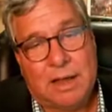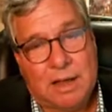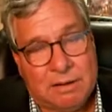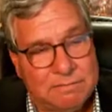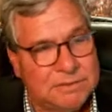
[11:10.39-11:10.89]

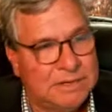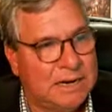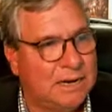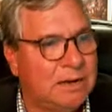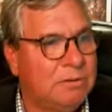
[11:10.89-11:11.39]
of
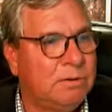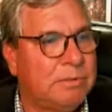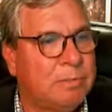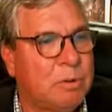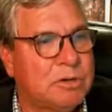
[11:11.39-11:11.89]
z with a
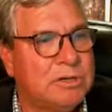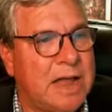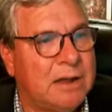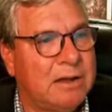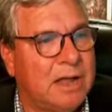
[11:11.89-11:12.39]

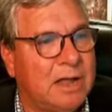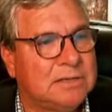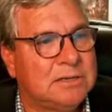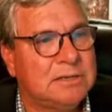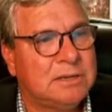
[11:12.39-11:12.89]
proportionality
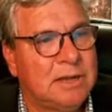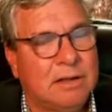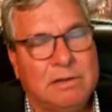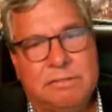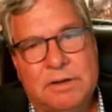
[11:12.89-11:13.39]
constant
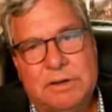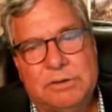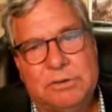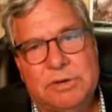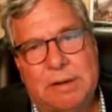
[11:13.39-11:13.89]
of
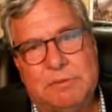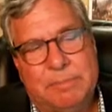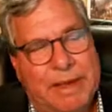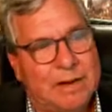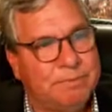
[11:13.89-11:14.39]
2 times
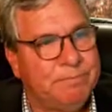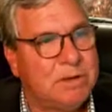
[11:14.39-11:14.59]
beta.